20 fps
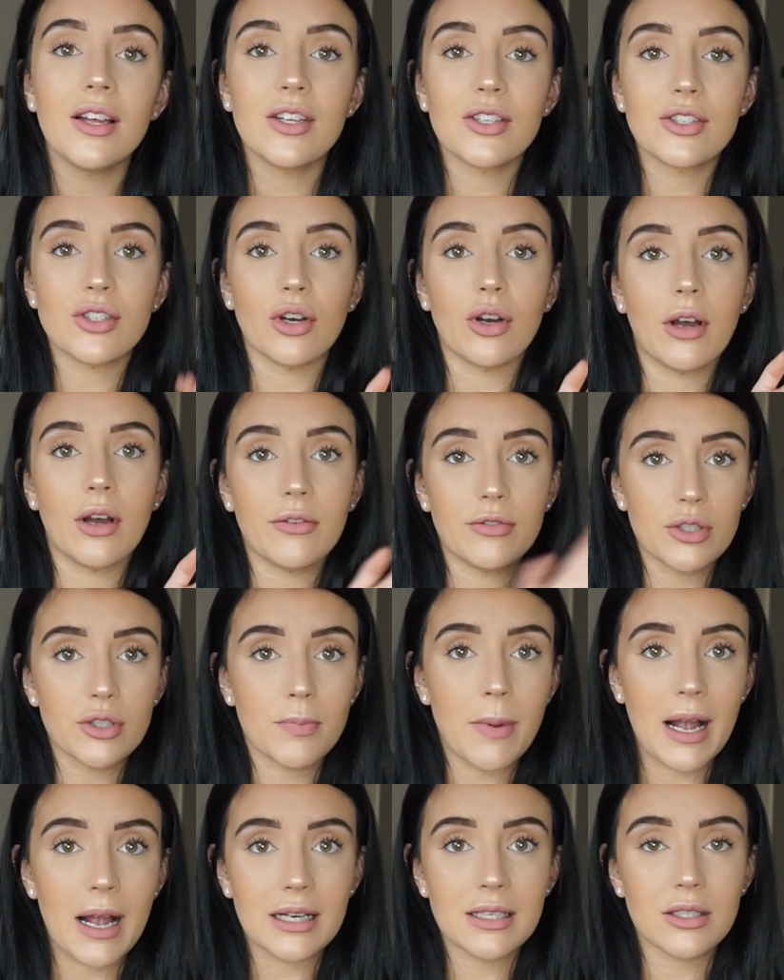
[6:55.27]
So I've just
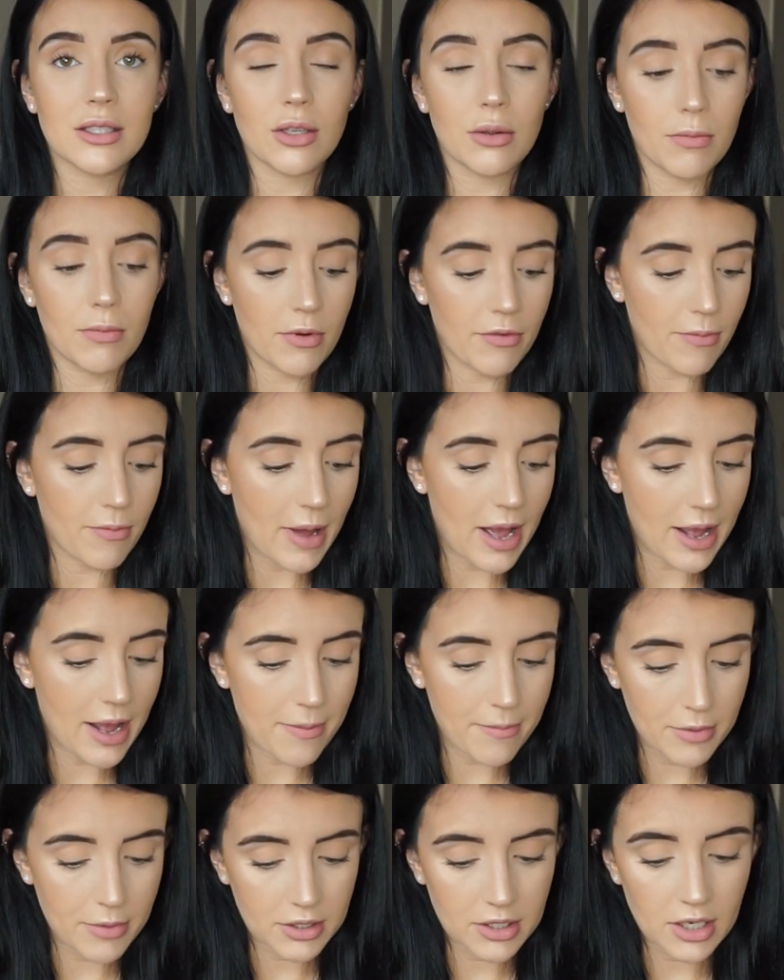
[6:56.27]
packed some of my
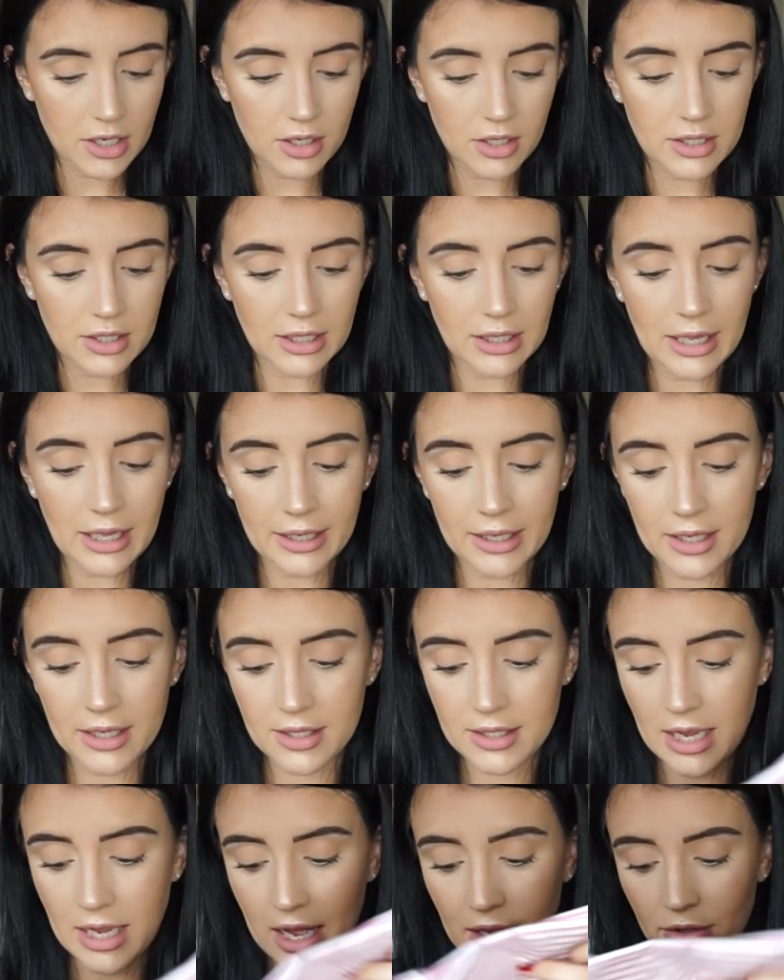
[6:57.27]
maternity
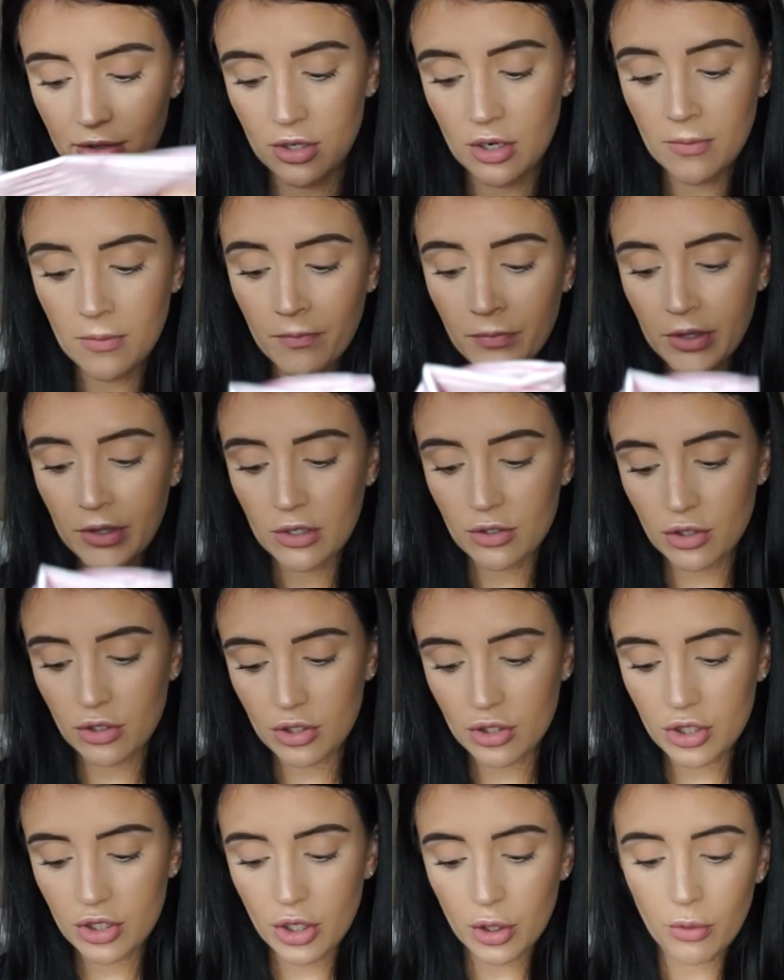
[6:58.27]
leggings and
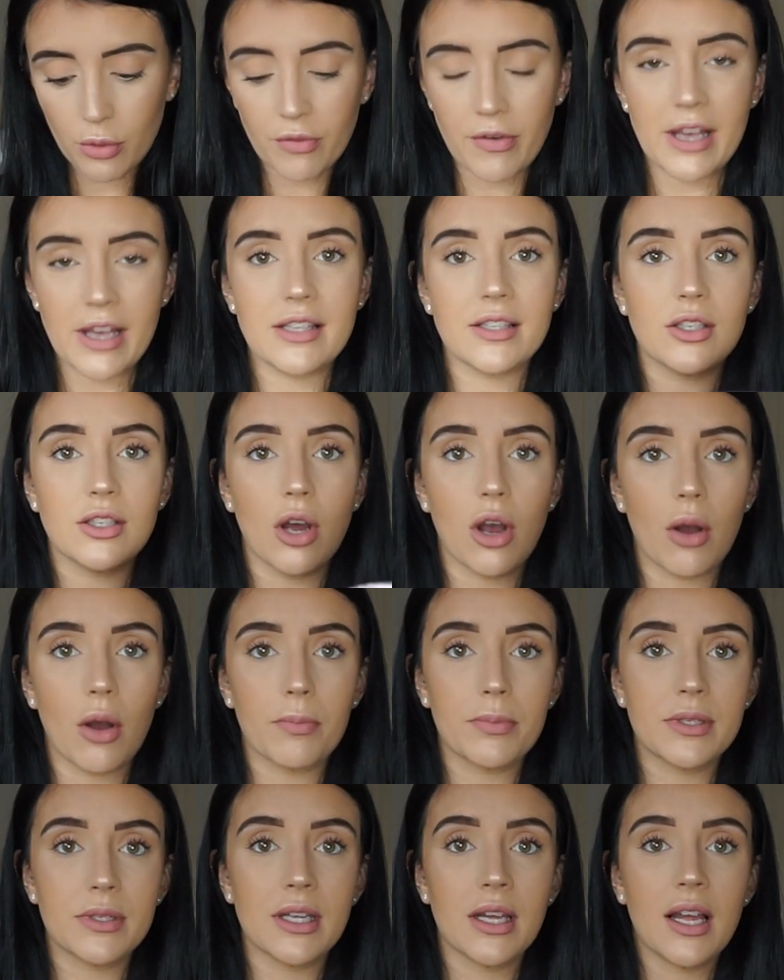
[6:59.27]
just two vest
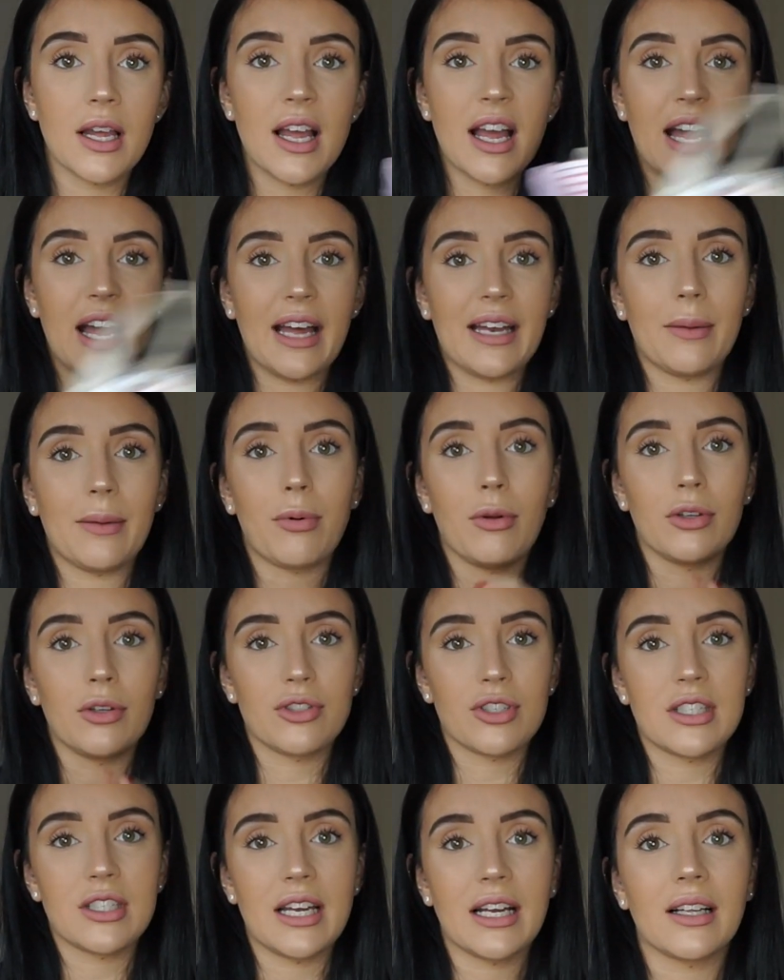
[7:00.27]
tops, and I'll probably
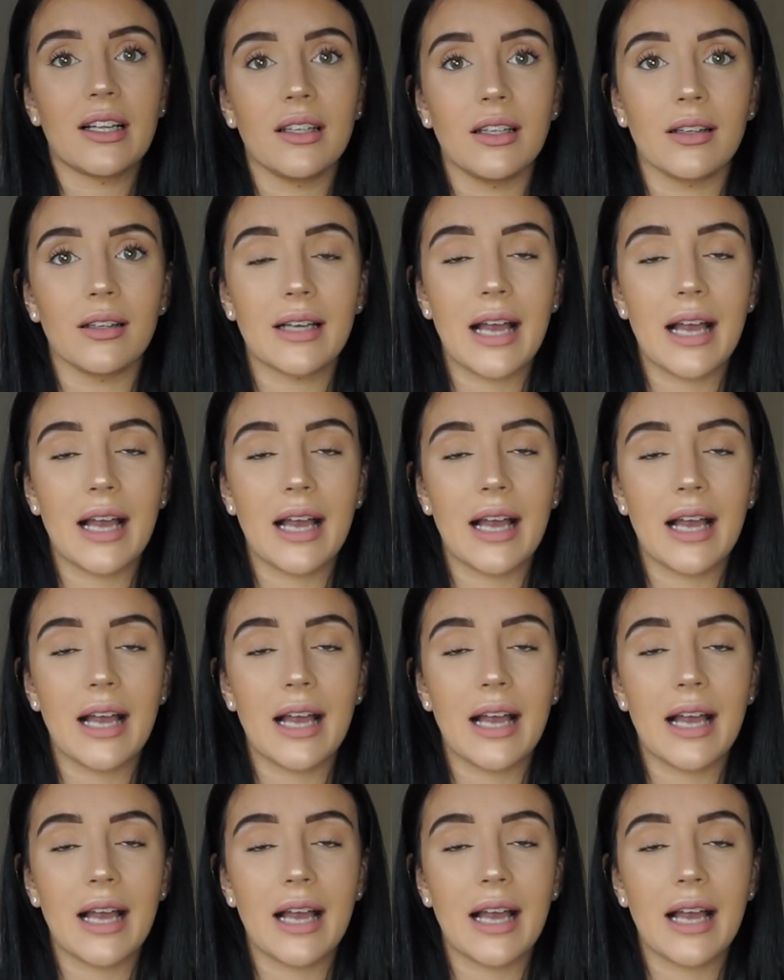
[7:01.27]
just take a little